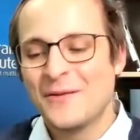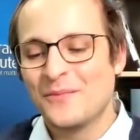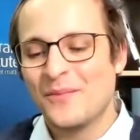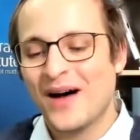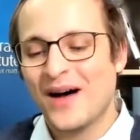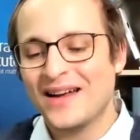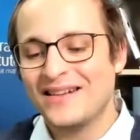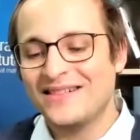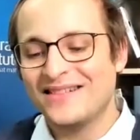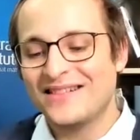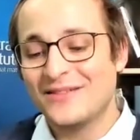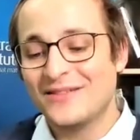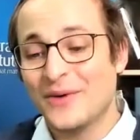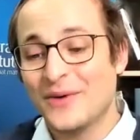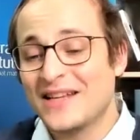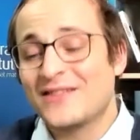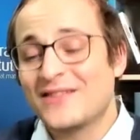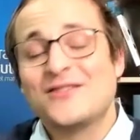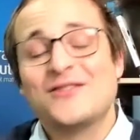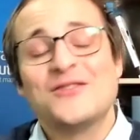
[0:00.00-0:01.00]
But when
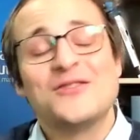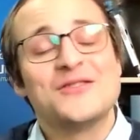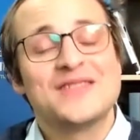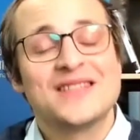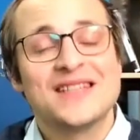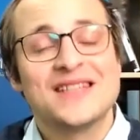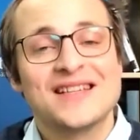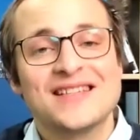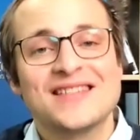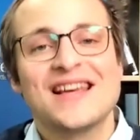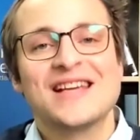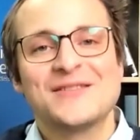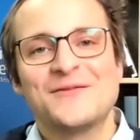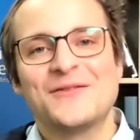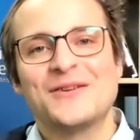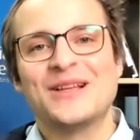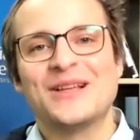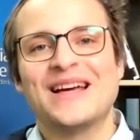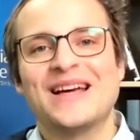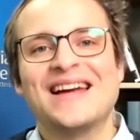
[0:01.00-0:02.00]
it's used
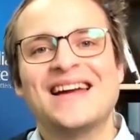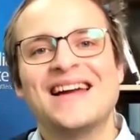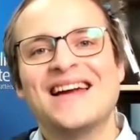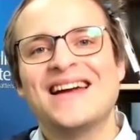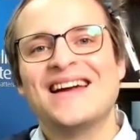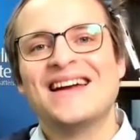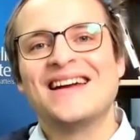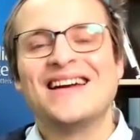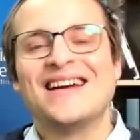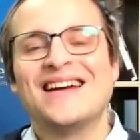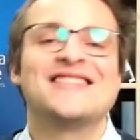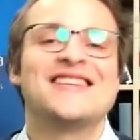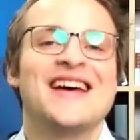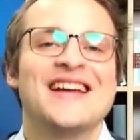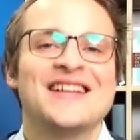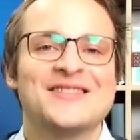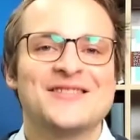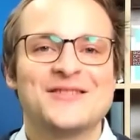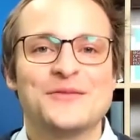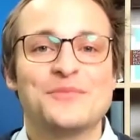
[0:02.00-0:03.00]
successfully, it
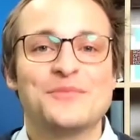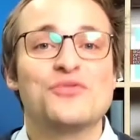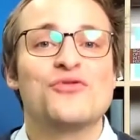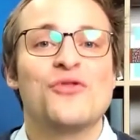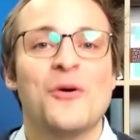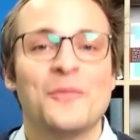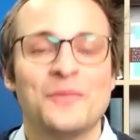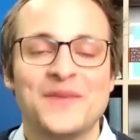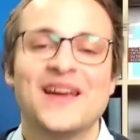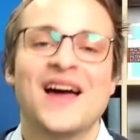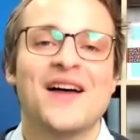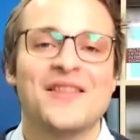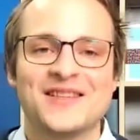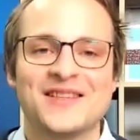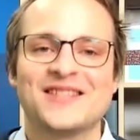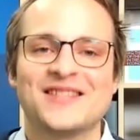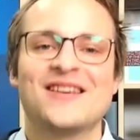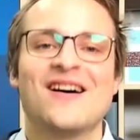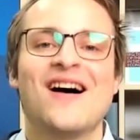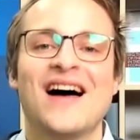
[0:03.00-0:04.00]
tends to prompt the other
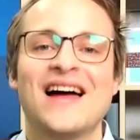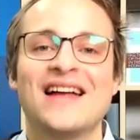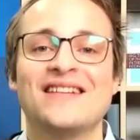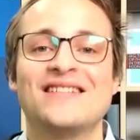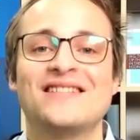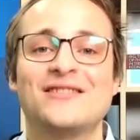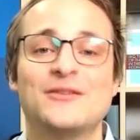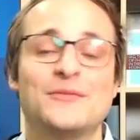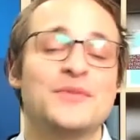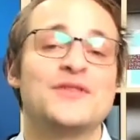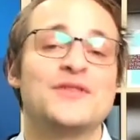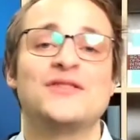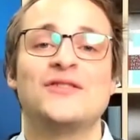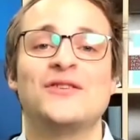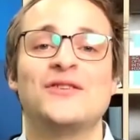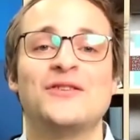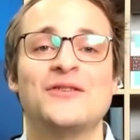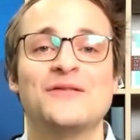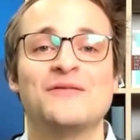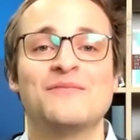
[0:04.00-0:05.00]
side to
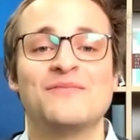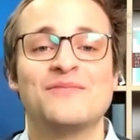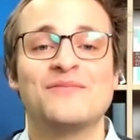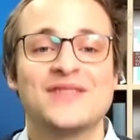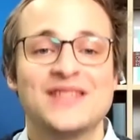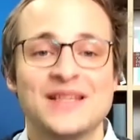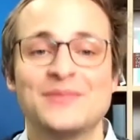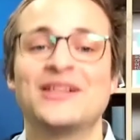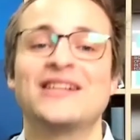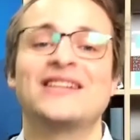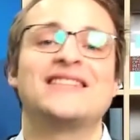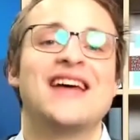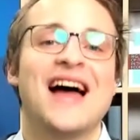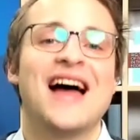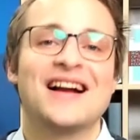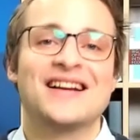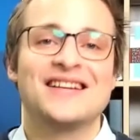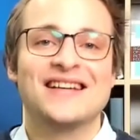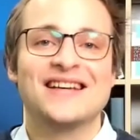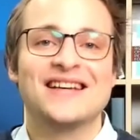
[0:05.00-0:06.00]
pursue similar
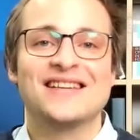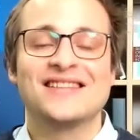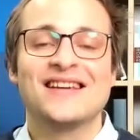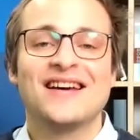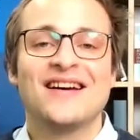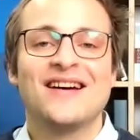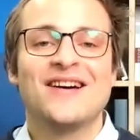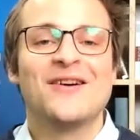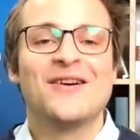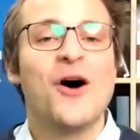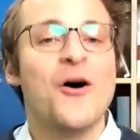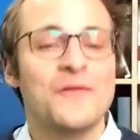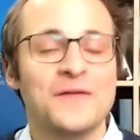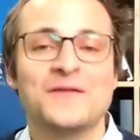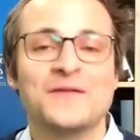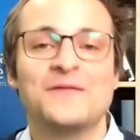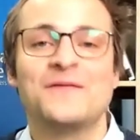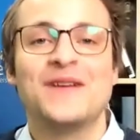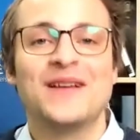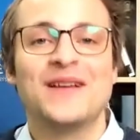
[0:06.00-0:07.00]
tactics,
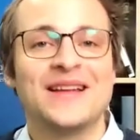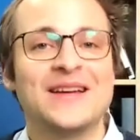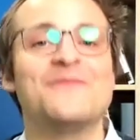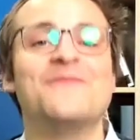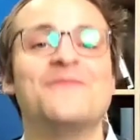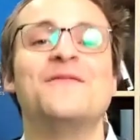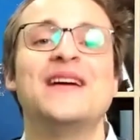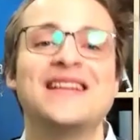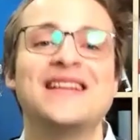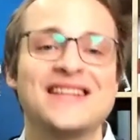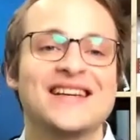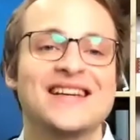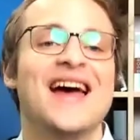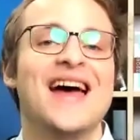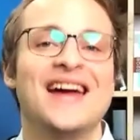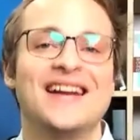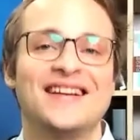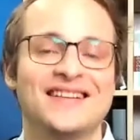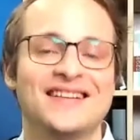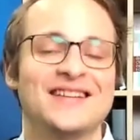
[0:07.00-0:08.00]
often feeling
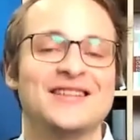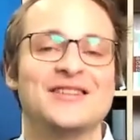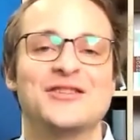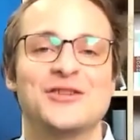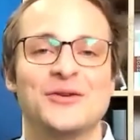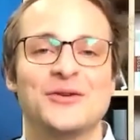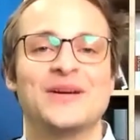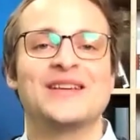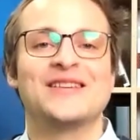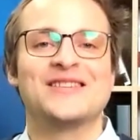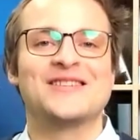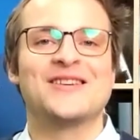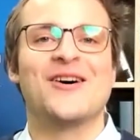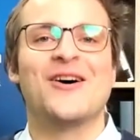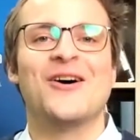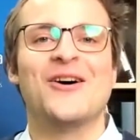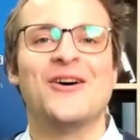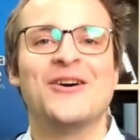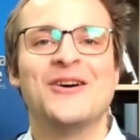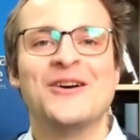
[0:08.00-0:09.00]
vindicated in doing
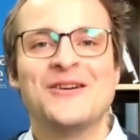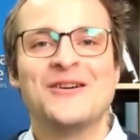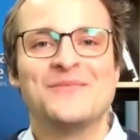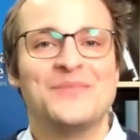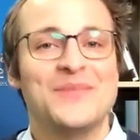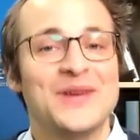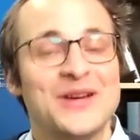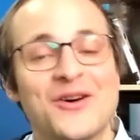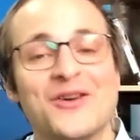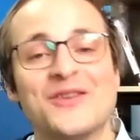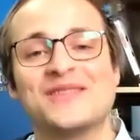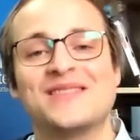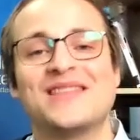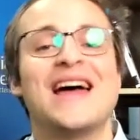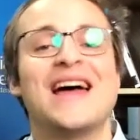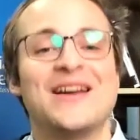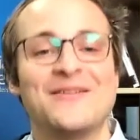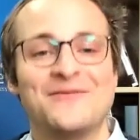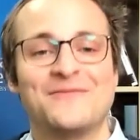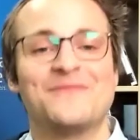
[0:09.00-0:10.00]
so because
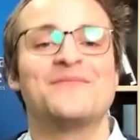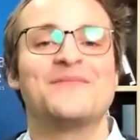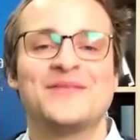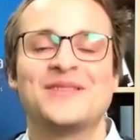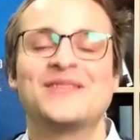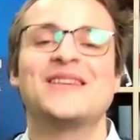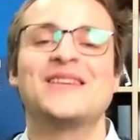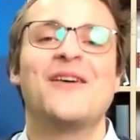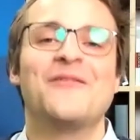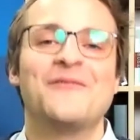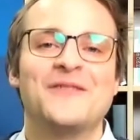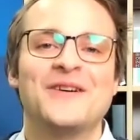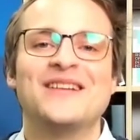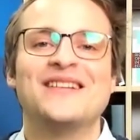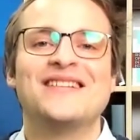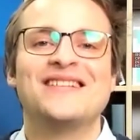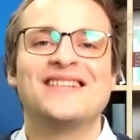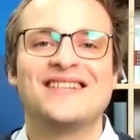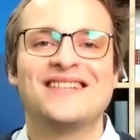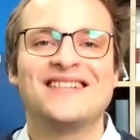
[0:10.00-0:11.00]
they've
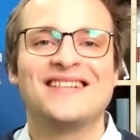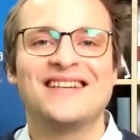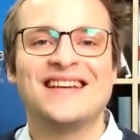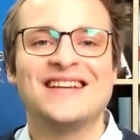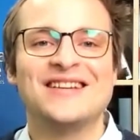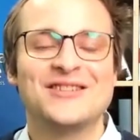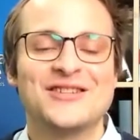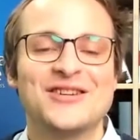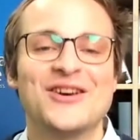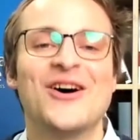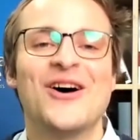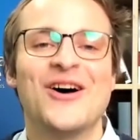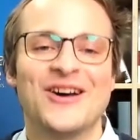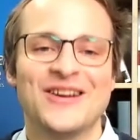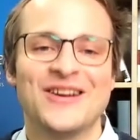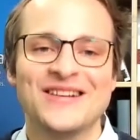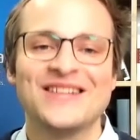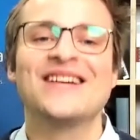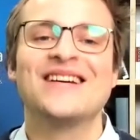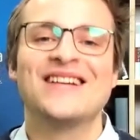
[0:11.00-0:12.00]
suffered in
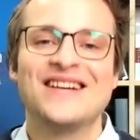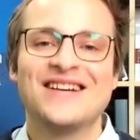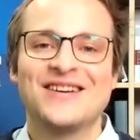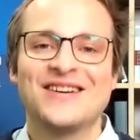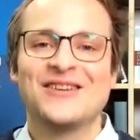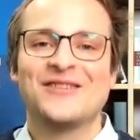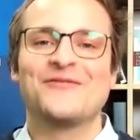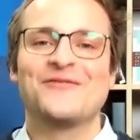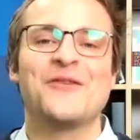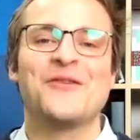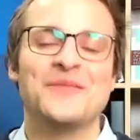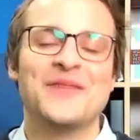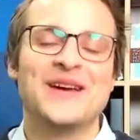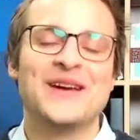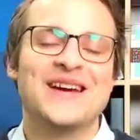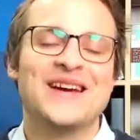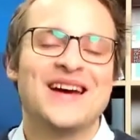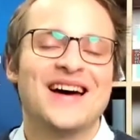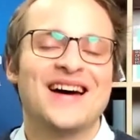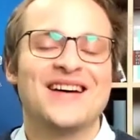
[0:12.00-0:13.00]
turn from
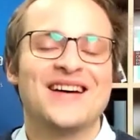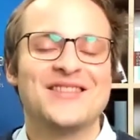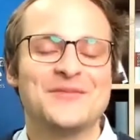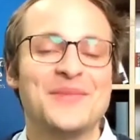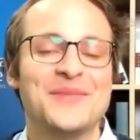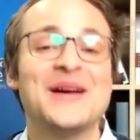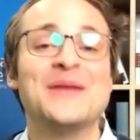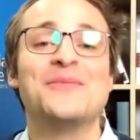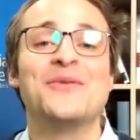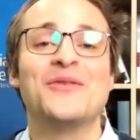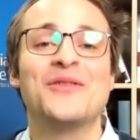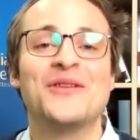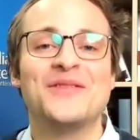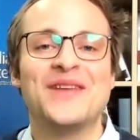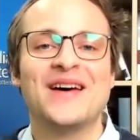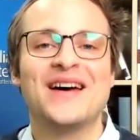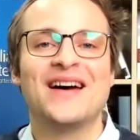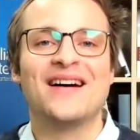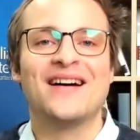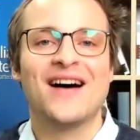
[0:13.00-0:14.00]
the people that
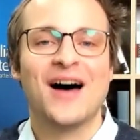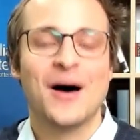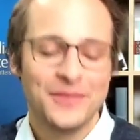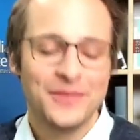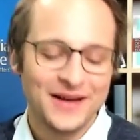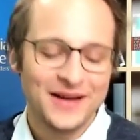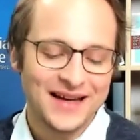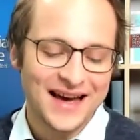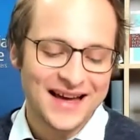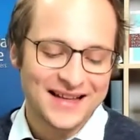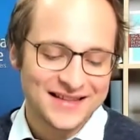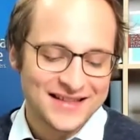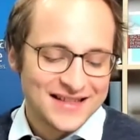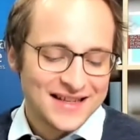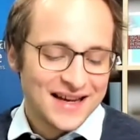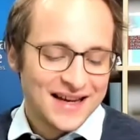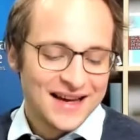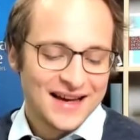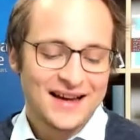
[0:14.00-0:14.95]
they're up against.